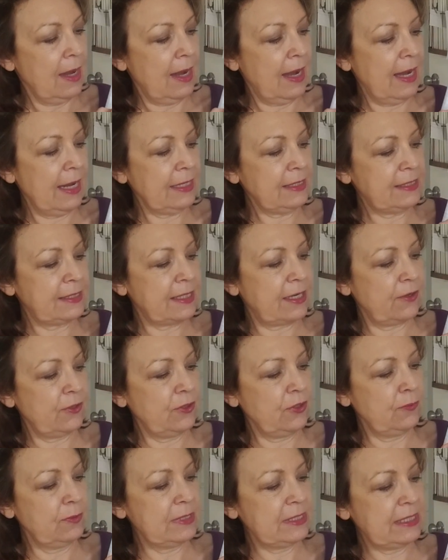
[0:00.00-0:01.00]
I set a
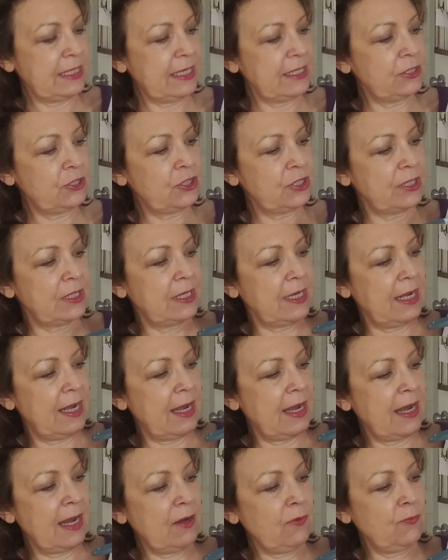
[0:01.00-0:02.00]
new intention.
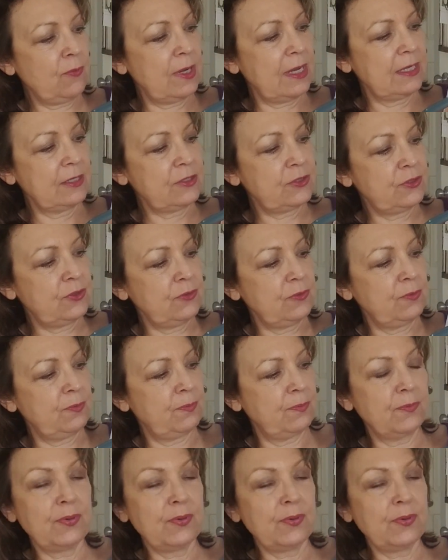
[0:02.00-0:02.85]
I want to